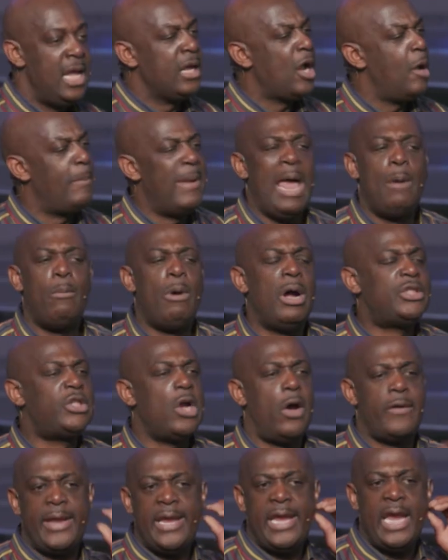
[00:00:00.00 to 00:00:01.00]
Come on, I want
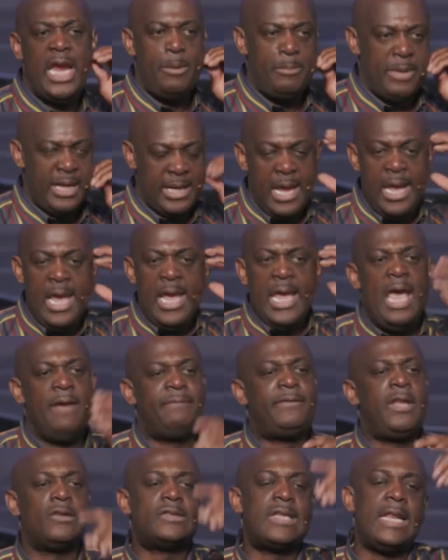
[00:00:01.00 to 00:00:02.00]
y'all to hear me.
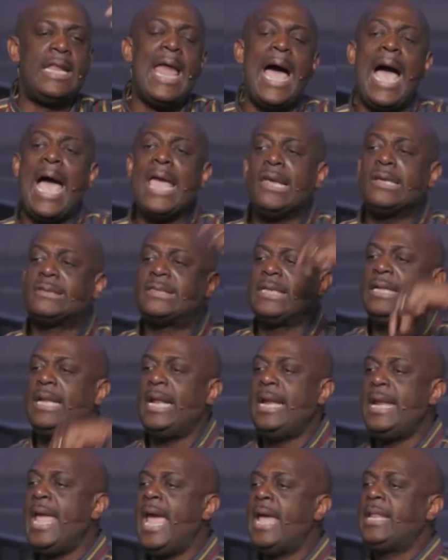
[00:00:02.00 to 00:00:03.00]
If there's liars in
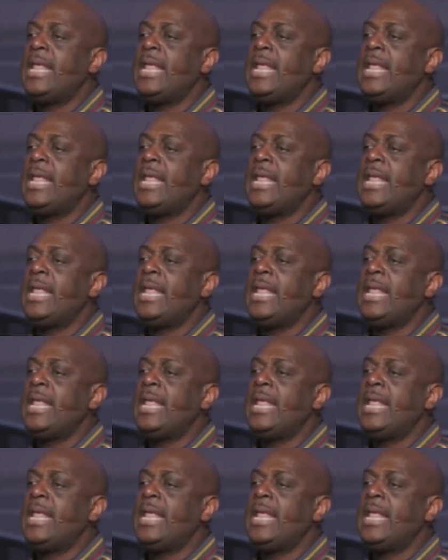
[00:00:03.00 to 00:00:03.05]
the net,